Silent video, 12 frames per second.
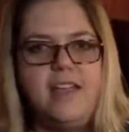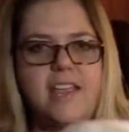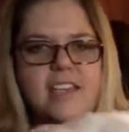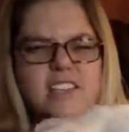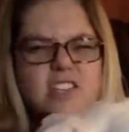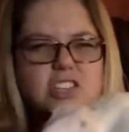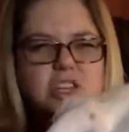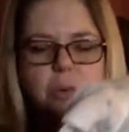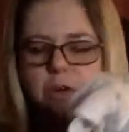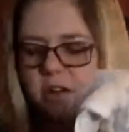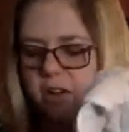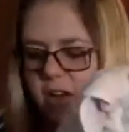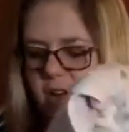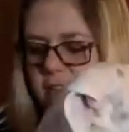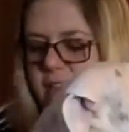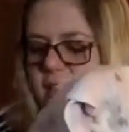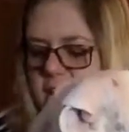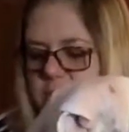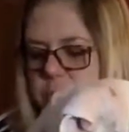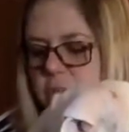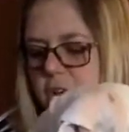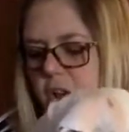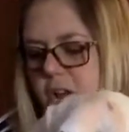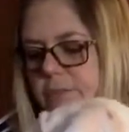he is a chewer, and they last
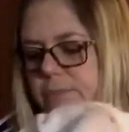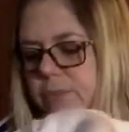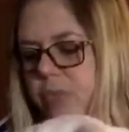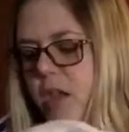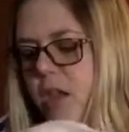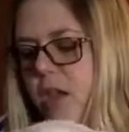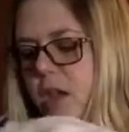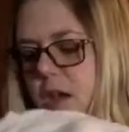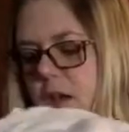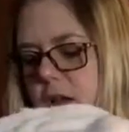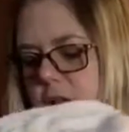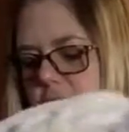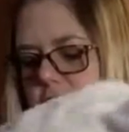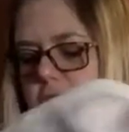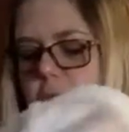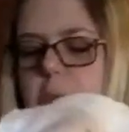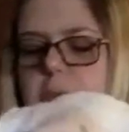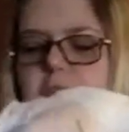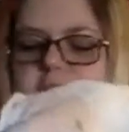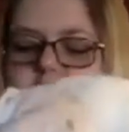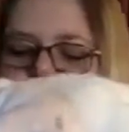pretty good. Uh, this home gives